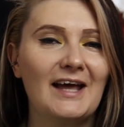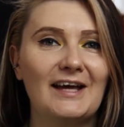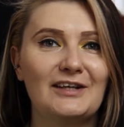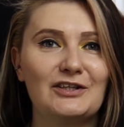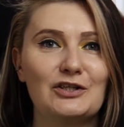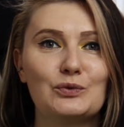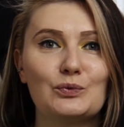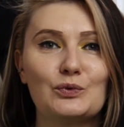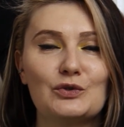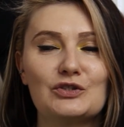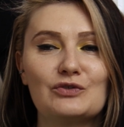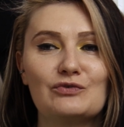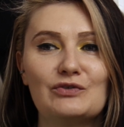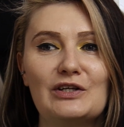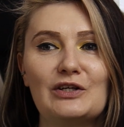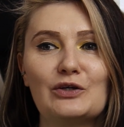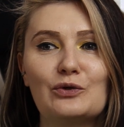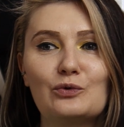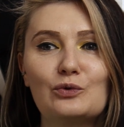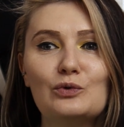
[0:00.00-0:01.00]
And it was
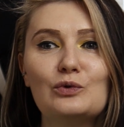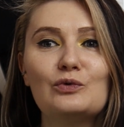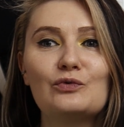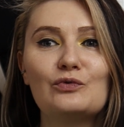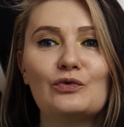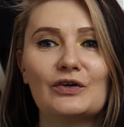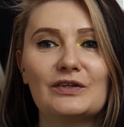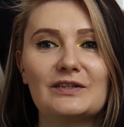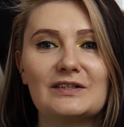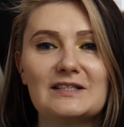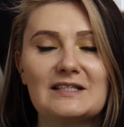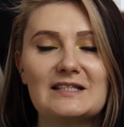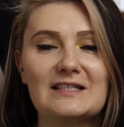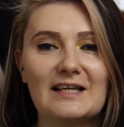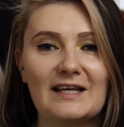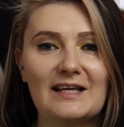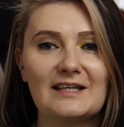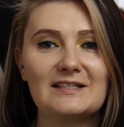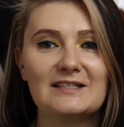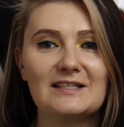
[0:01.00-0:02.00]
really cool for
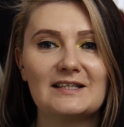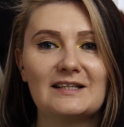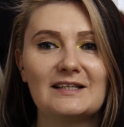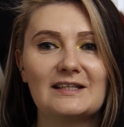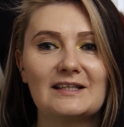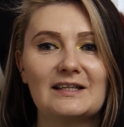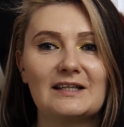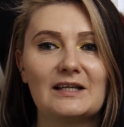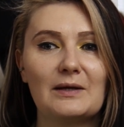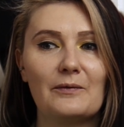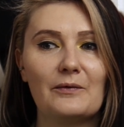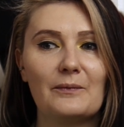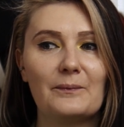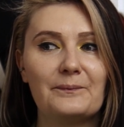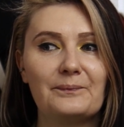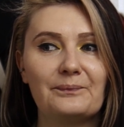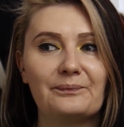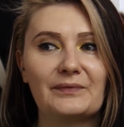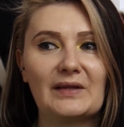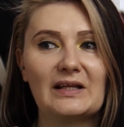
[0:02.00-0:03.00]
understanding
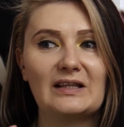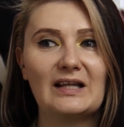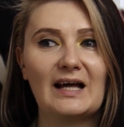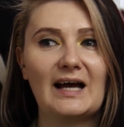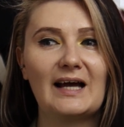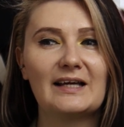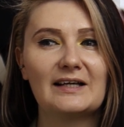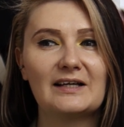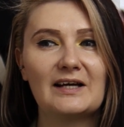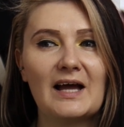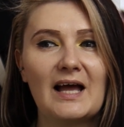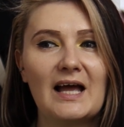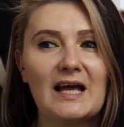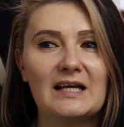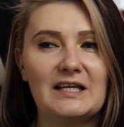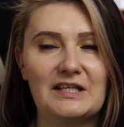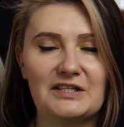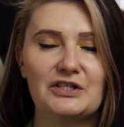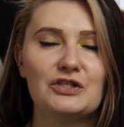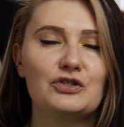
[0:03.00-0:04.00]
like,
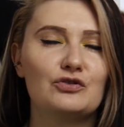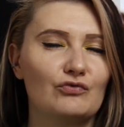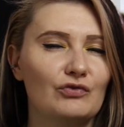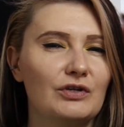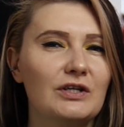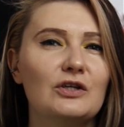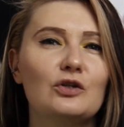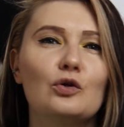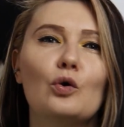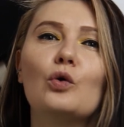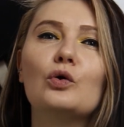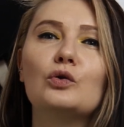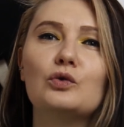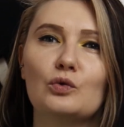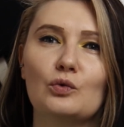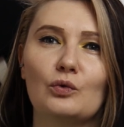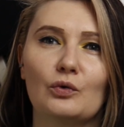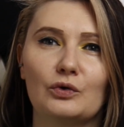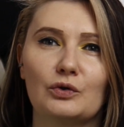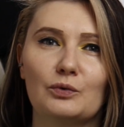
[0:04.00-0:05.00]
is it real or
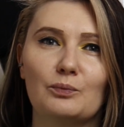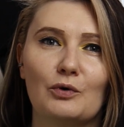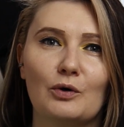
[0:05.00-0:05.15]
not?